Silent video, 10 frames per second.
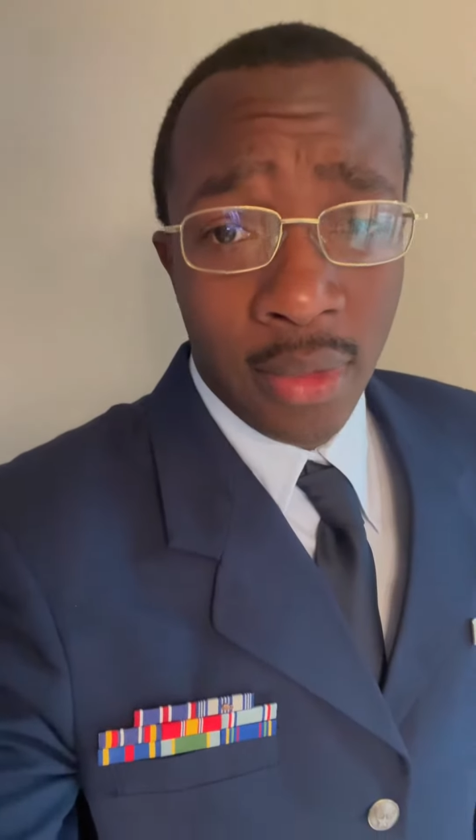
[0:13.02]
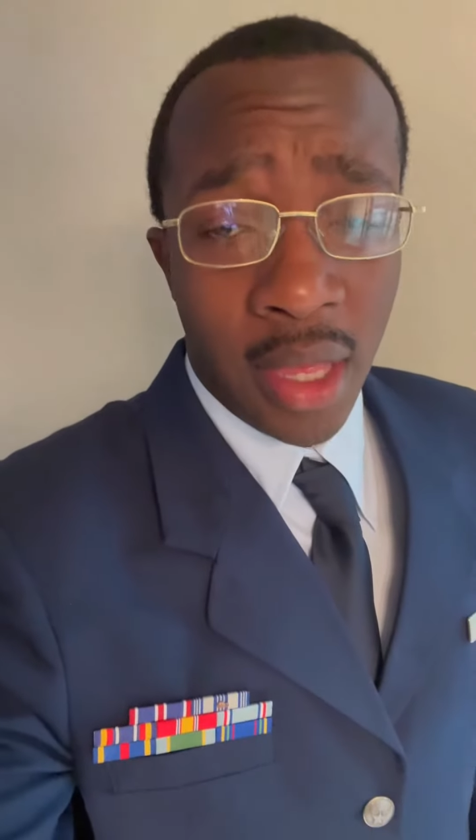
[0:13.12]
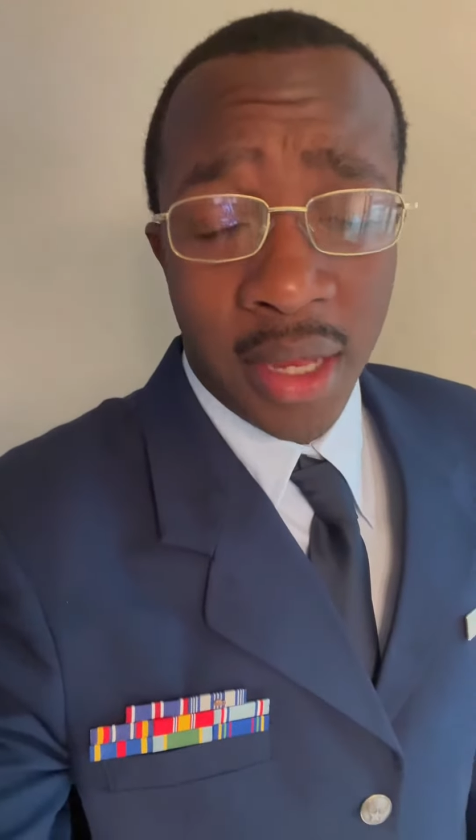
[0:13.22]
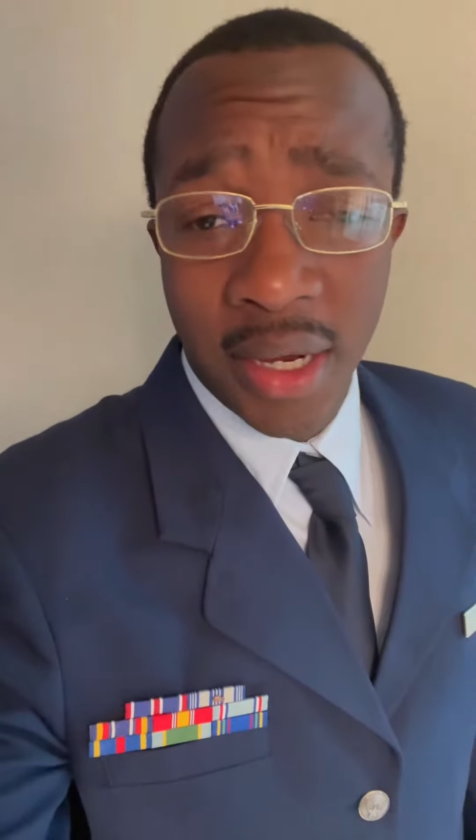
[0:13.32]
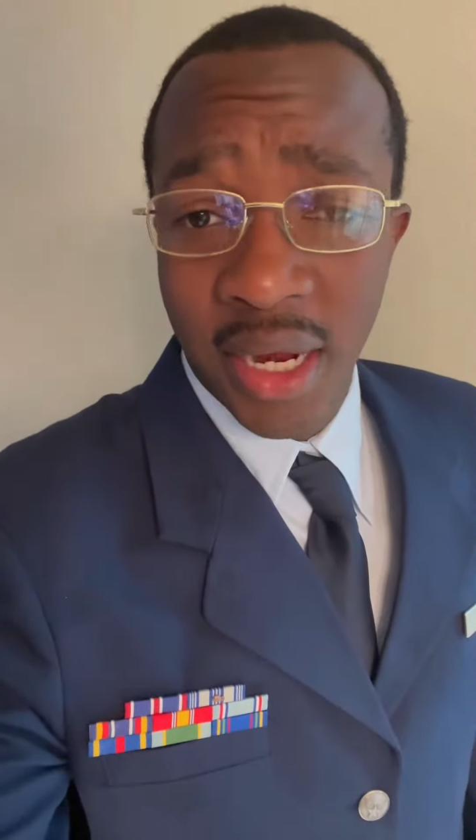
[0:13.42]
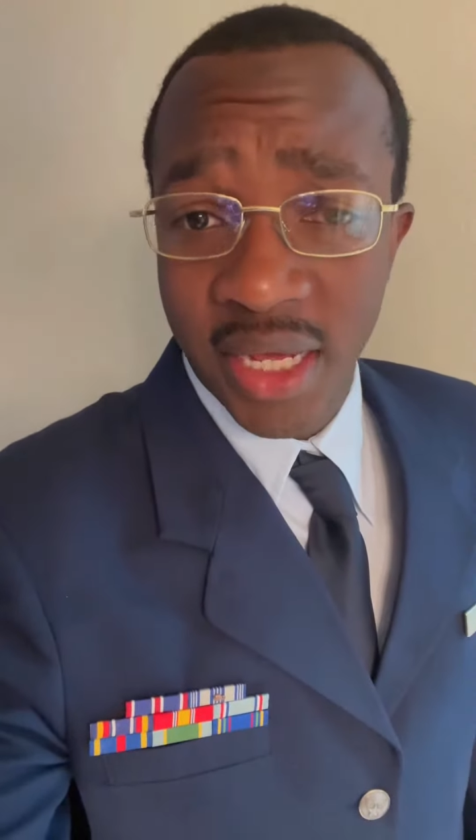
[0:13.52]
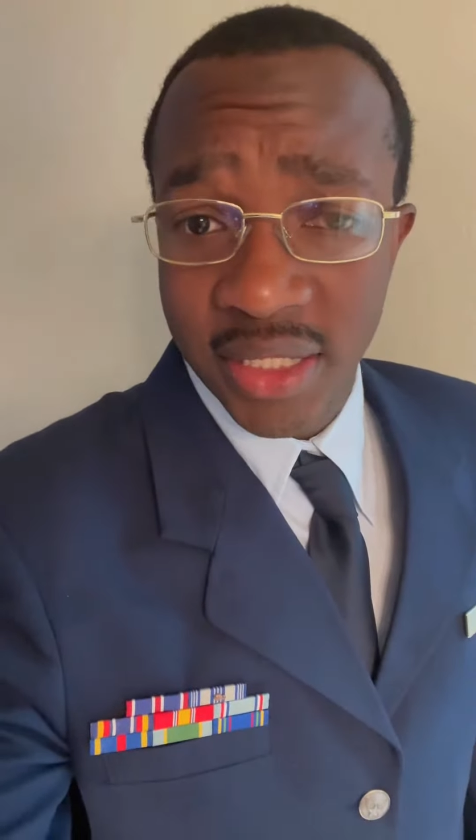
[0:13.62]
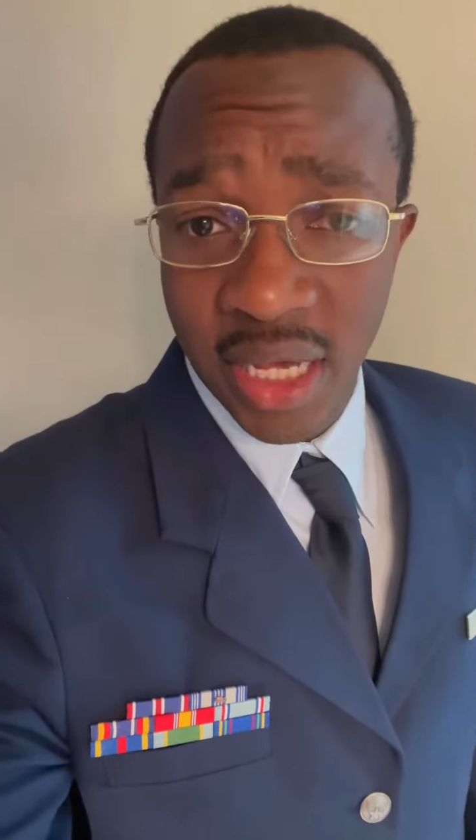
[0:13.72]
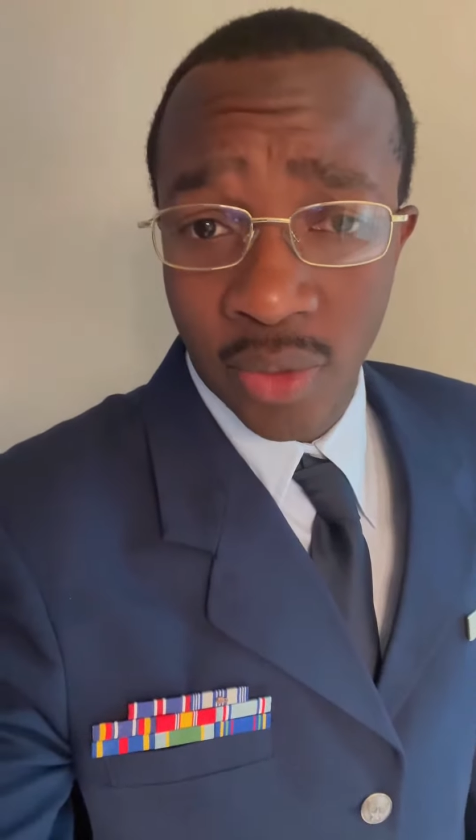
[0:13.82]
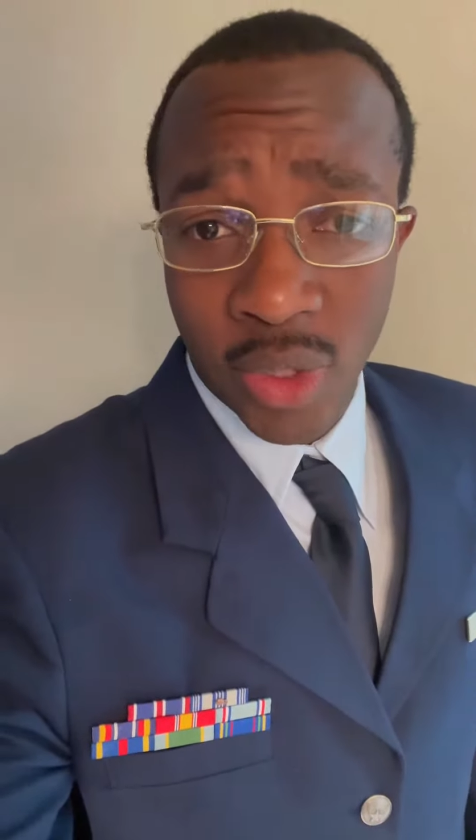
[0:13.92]
And then I
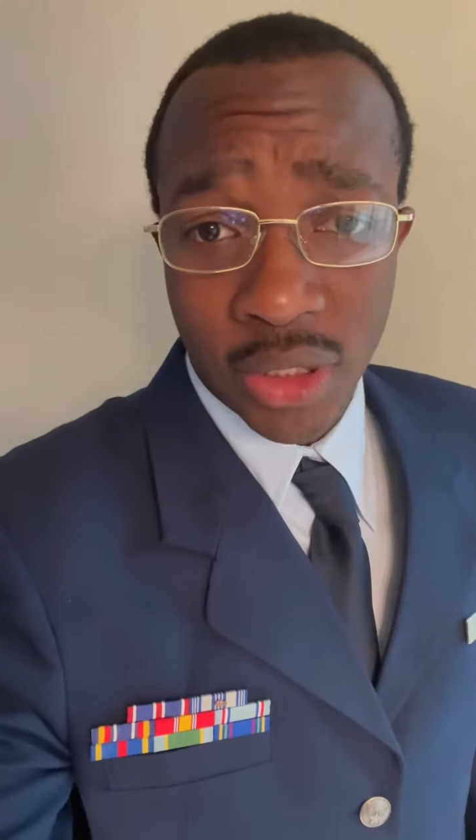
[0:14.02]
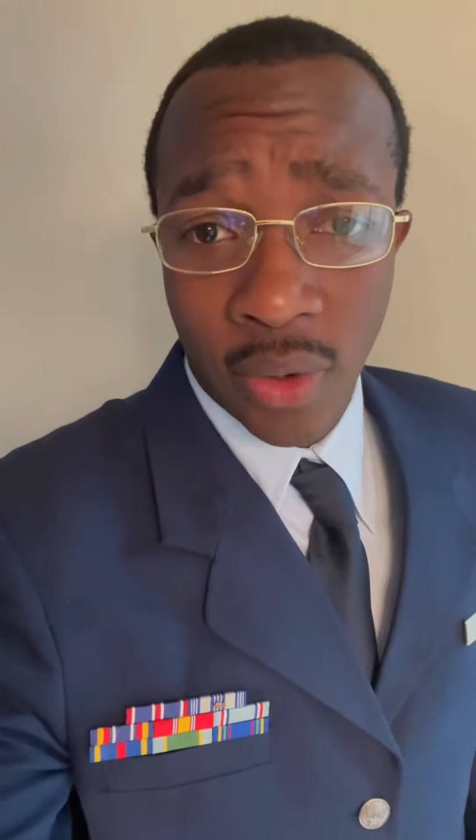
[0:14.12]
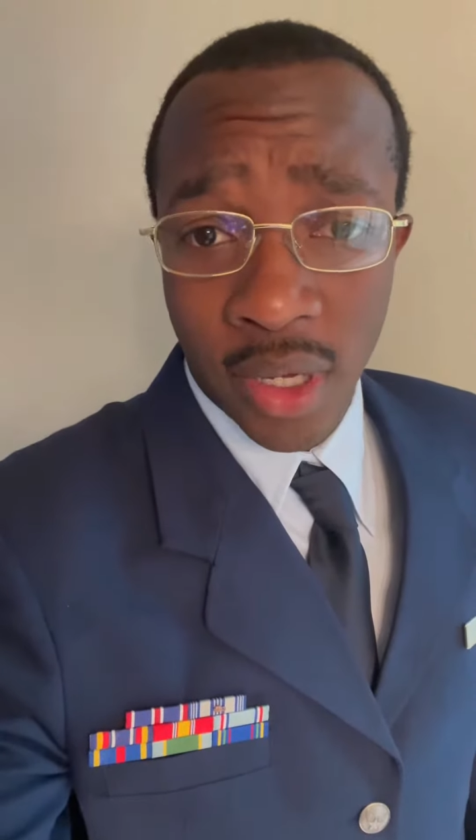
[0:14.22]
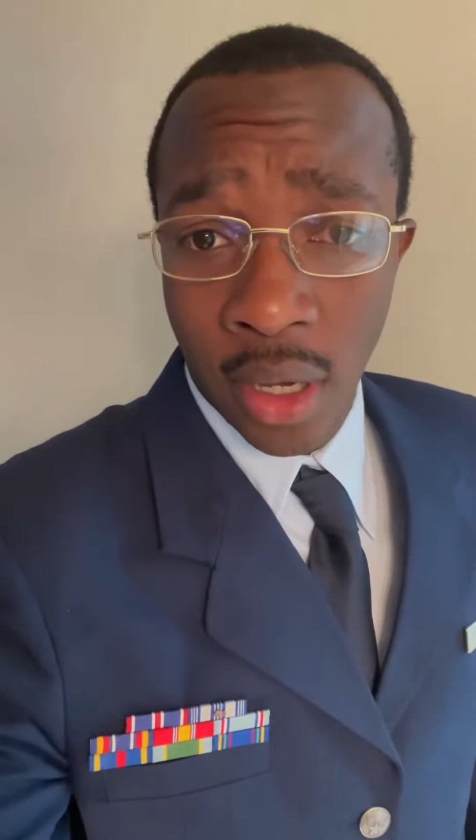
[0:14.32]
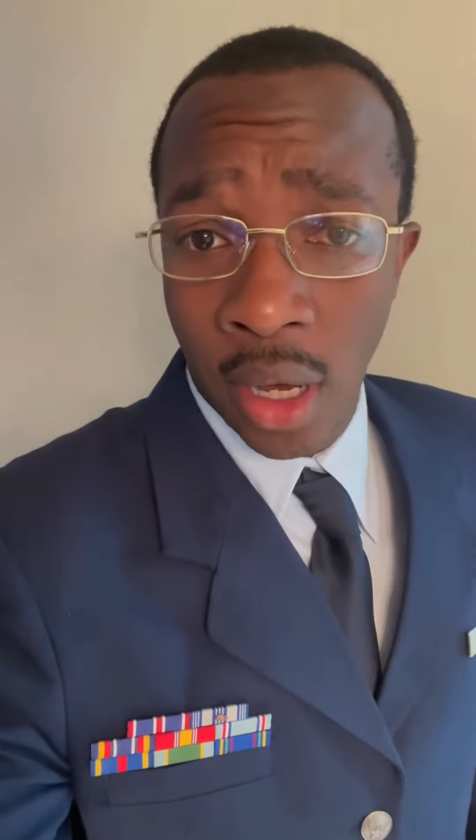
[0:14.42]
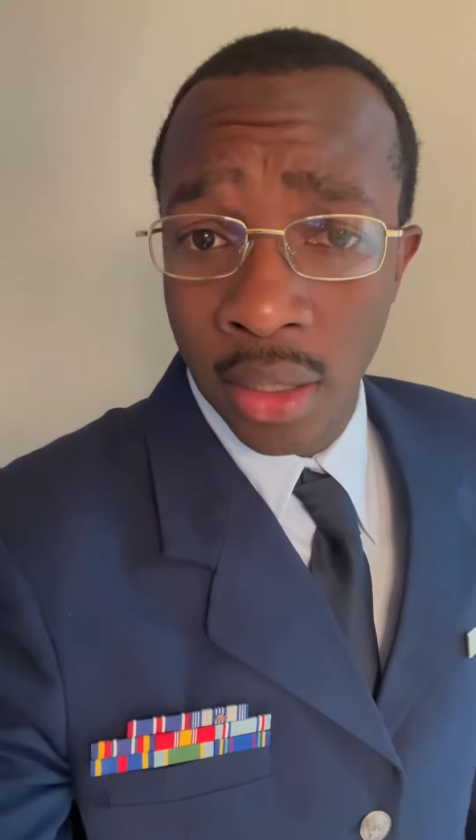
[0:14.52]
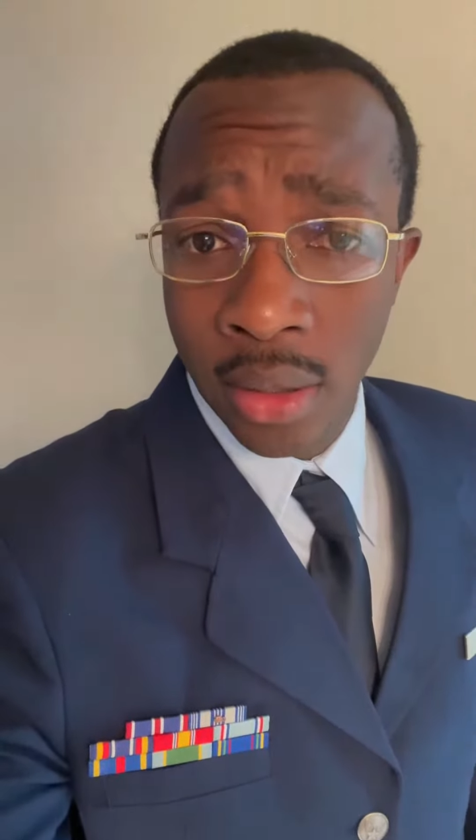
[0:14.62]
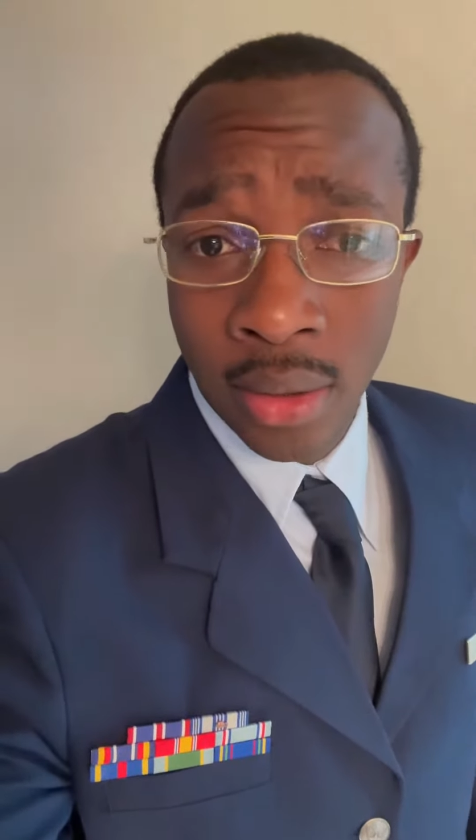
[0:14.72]
said, what's going on?